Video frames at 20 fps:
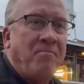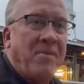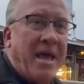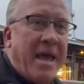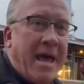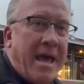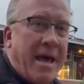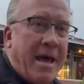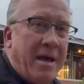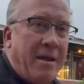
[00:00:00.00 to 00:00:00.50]

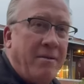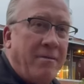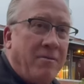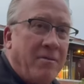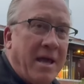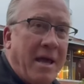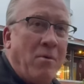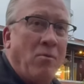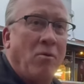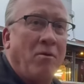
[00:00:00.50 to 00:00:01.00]
and
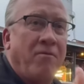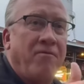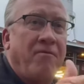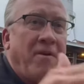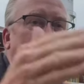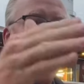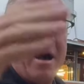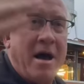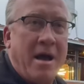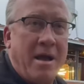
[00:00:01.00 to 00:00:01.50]
they will
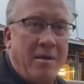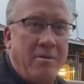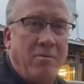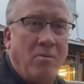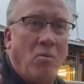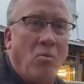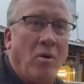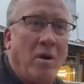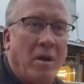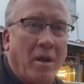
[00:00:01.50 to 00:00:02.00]
find
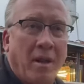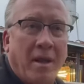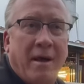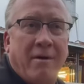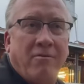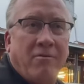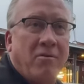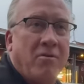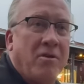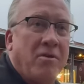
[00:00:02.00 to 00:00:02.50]
what
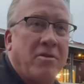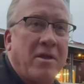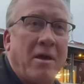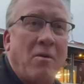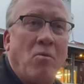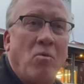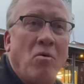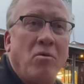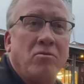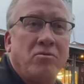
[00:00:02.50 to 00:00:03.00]
level that they
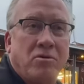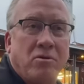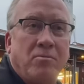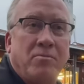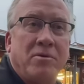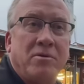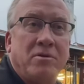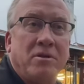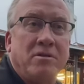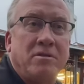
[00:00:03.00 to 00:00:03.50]
want to
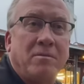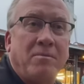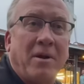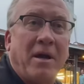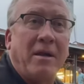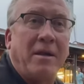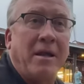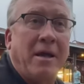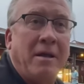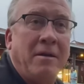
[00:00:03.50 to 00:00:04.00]

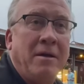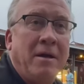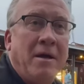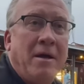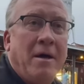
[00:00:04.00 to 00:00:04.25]
participate in.